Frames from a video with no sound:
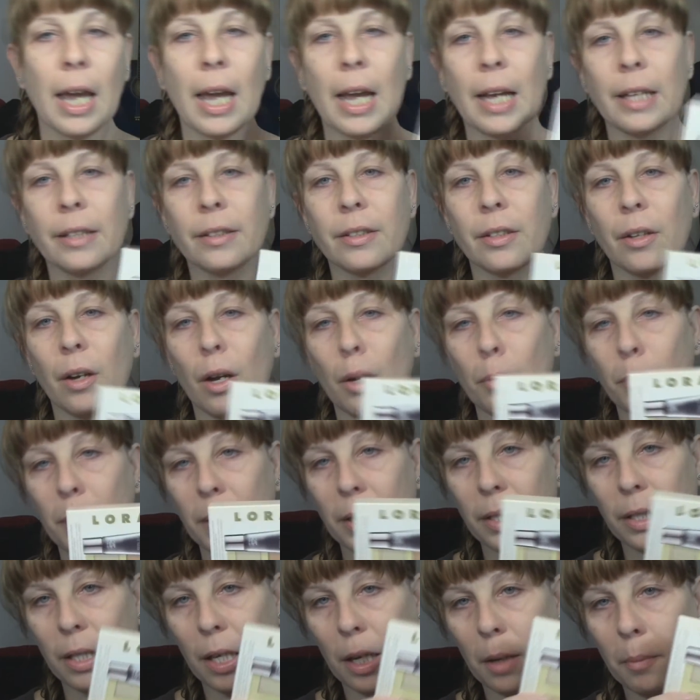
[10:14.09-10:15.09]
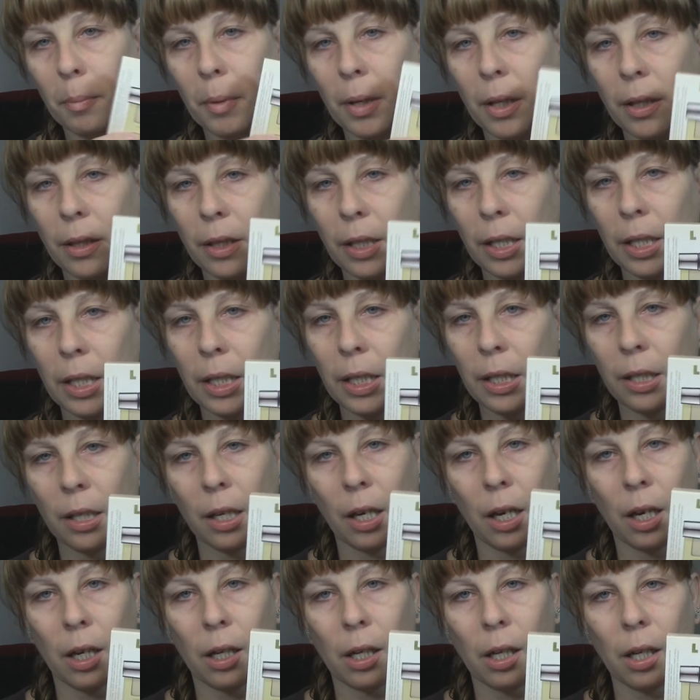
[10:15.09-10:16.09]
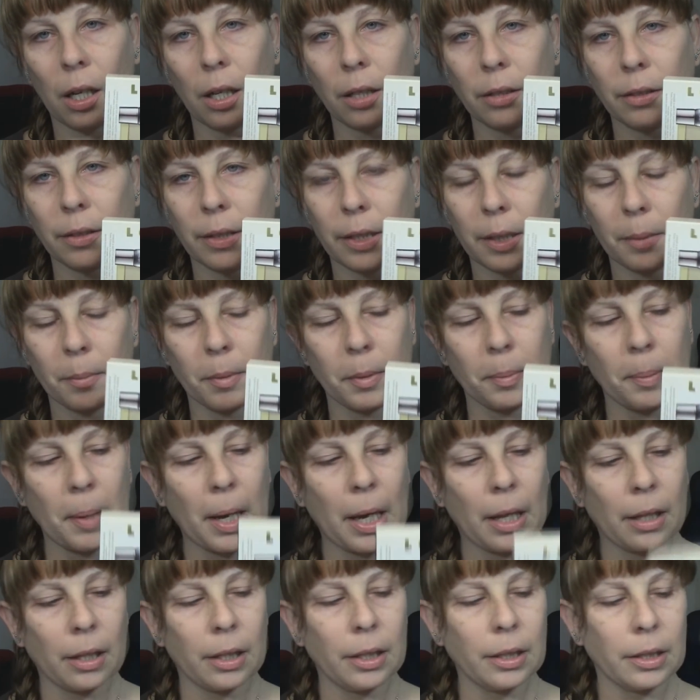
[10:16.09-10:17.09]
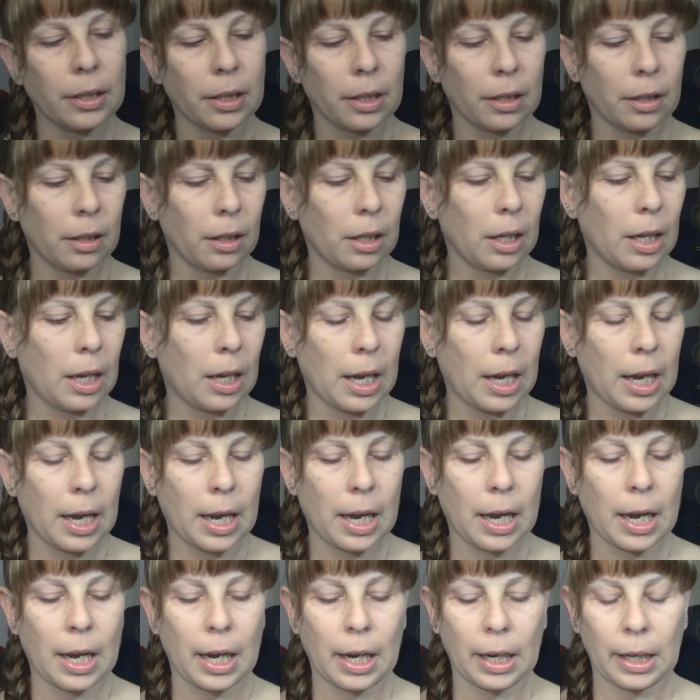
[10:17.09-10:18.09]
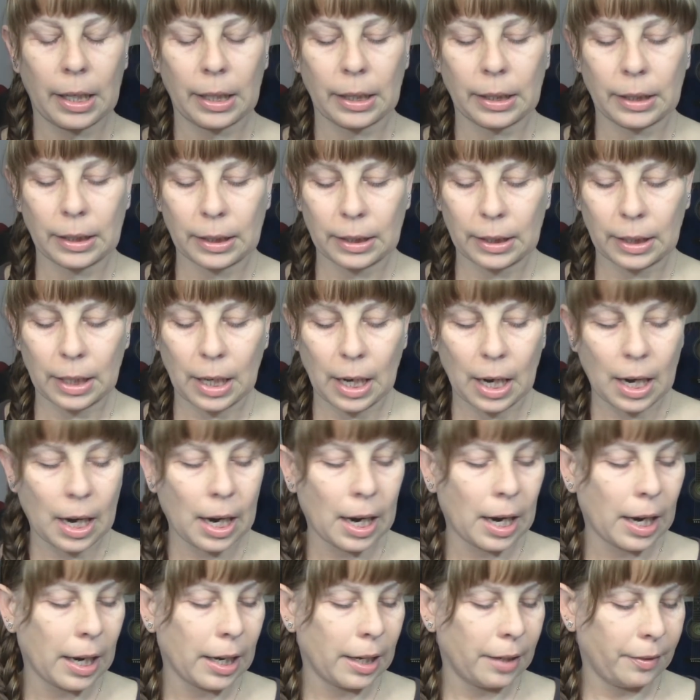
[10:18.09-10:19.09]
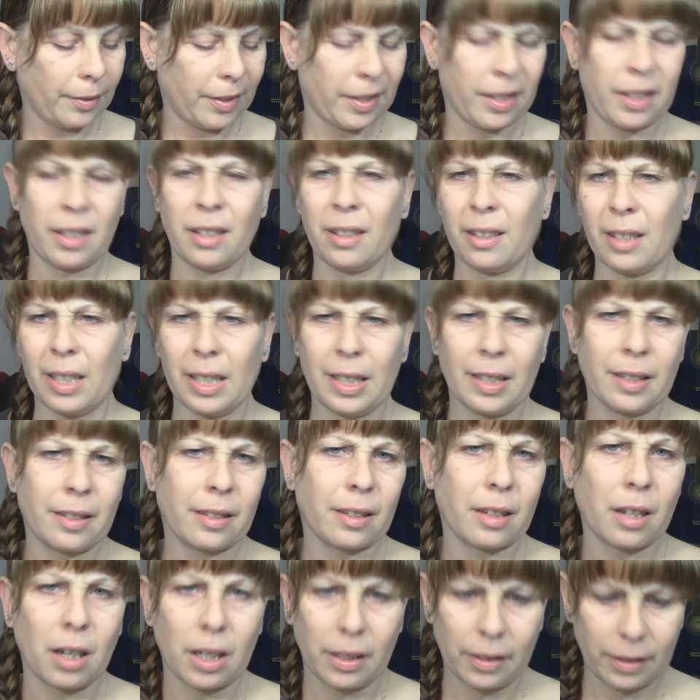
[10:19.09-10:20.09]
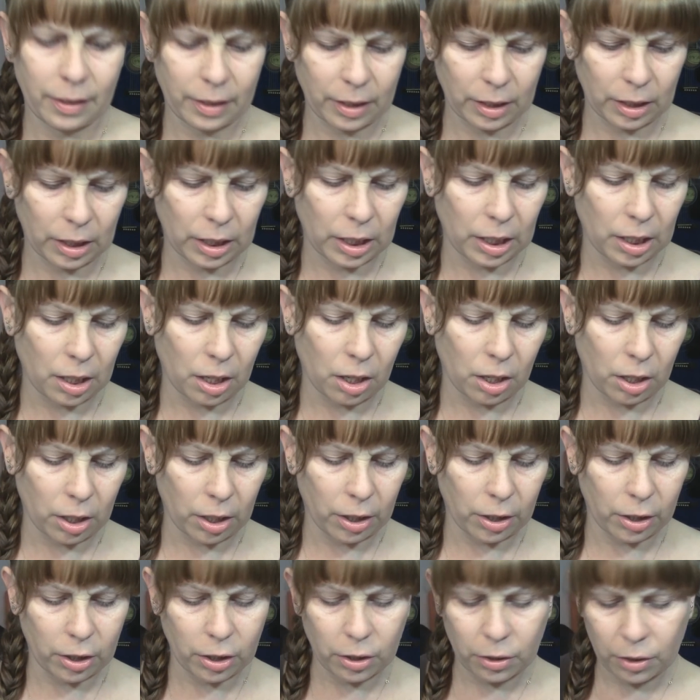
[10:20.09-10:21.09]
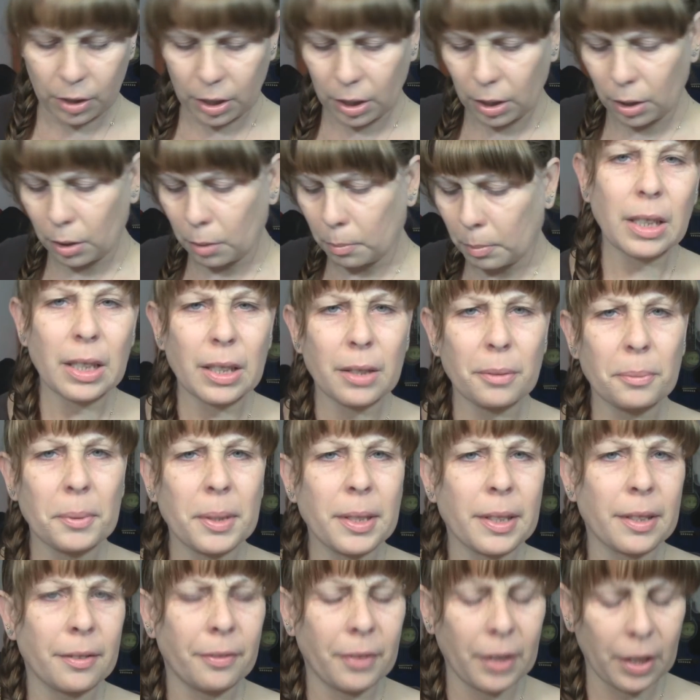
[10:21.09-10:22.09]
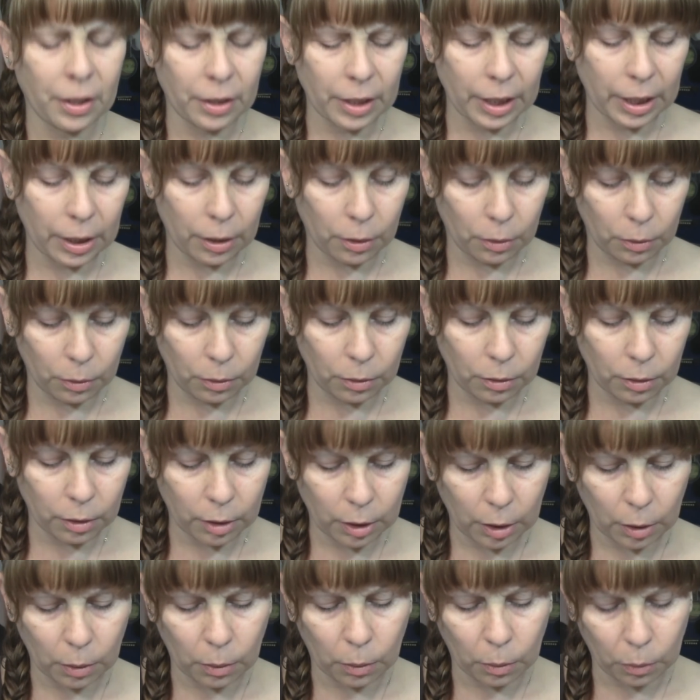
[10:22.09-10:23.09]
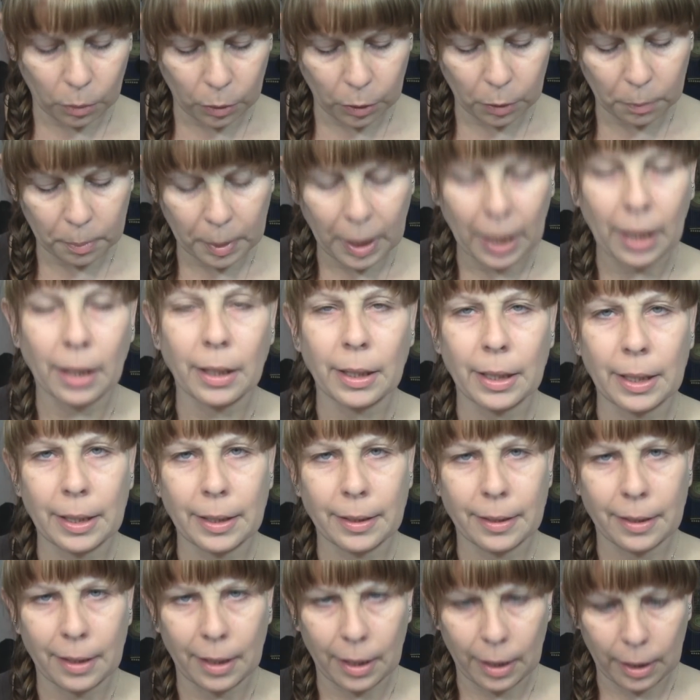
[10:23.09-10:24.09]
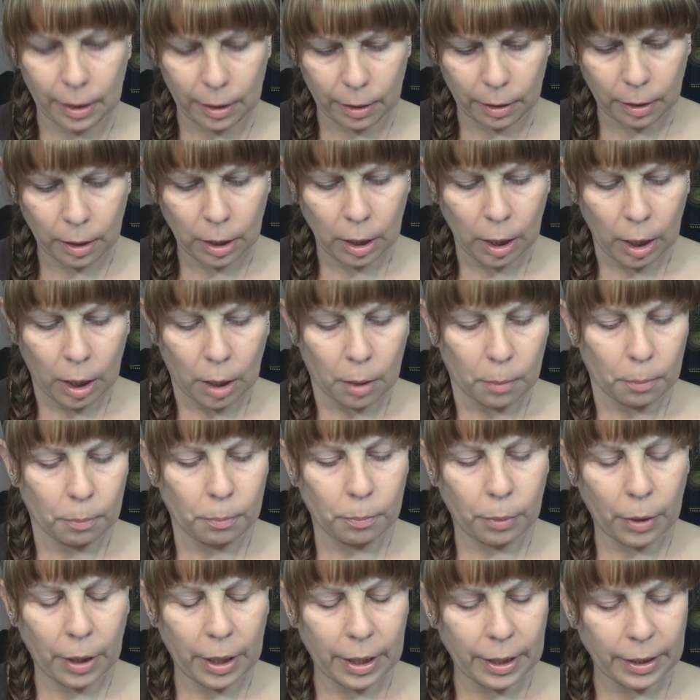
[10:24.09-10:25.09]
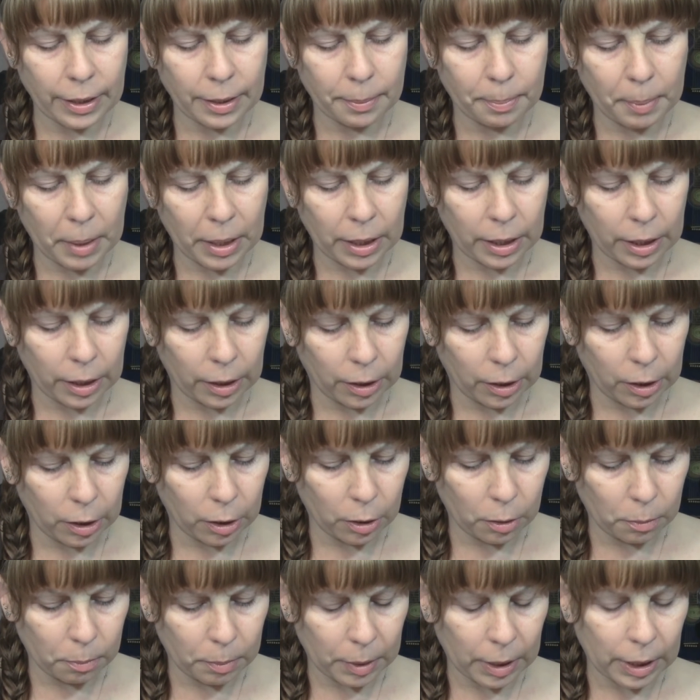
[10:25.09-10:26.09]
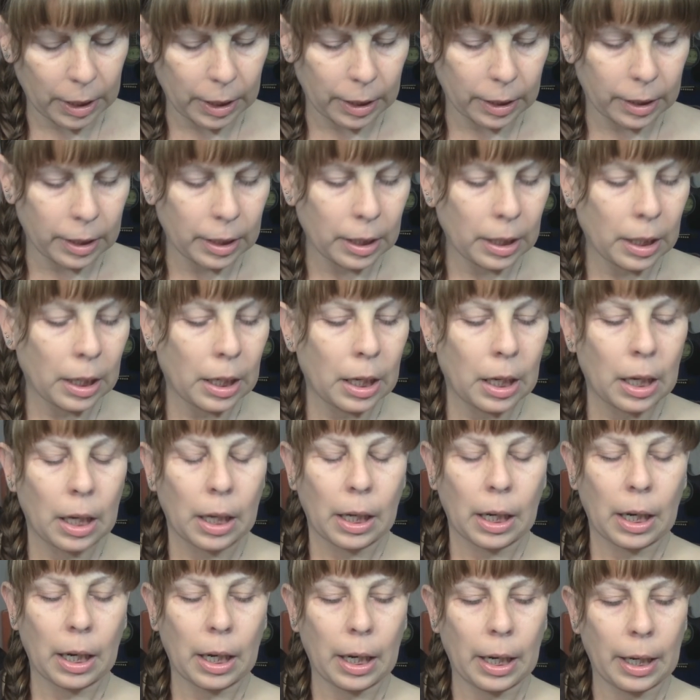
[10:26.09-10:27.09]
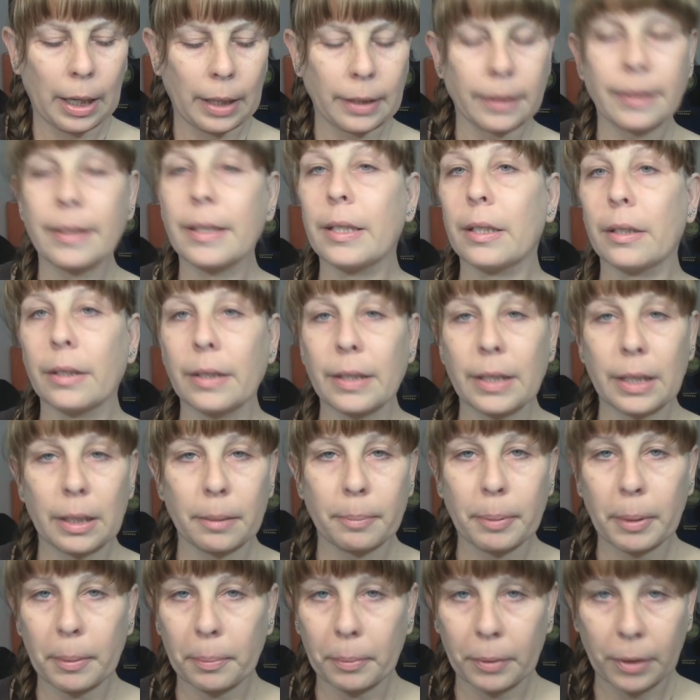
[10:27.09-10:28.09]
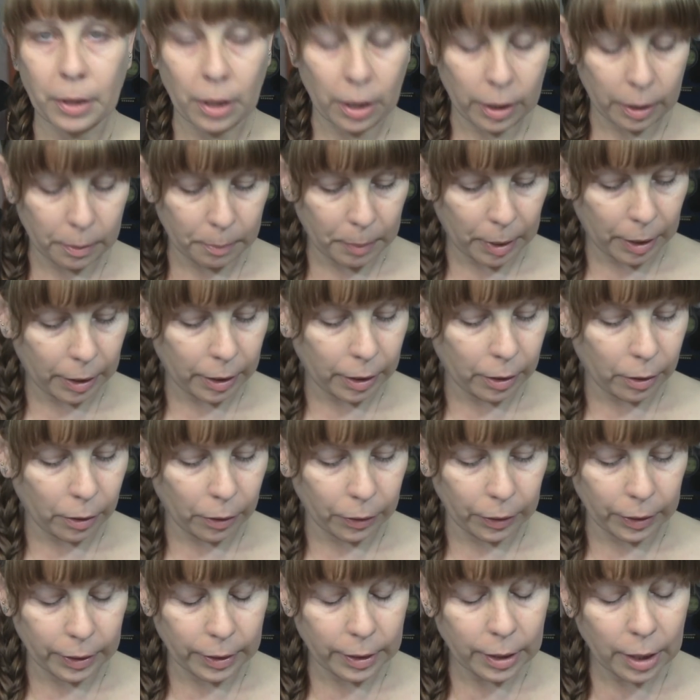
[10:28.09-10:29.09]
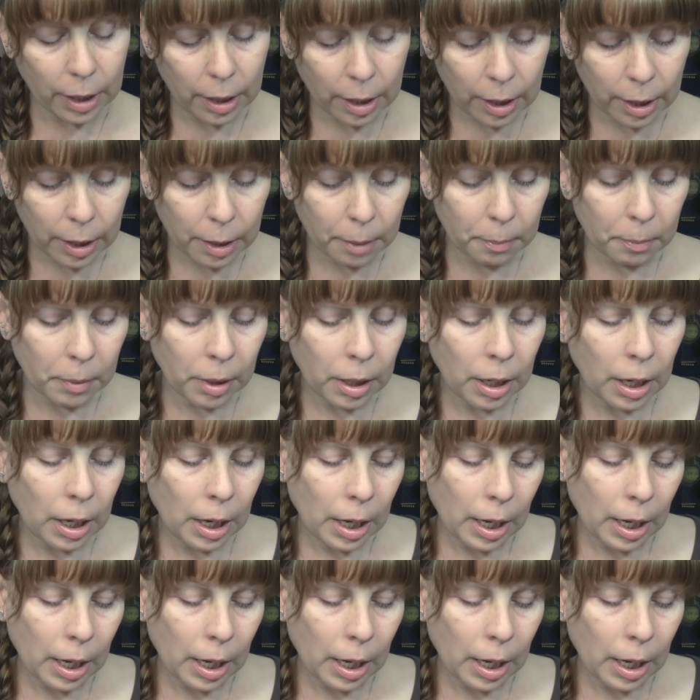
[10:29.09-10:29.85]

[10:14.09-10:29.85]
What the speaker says: And so I picked up the unzipped palette, and I have seen this constantly on YouTube. This one's a fairly old, older palette. It's not brand spanking new, but I still see people talk about it all the time.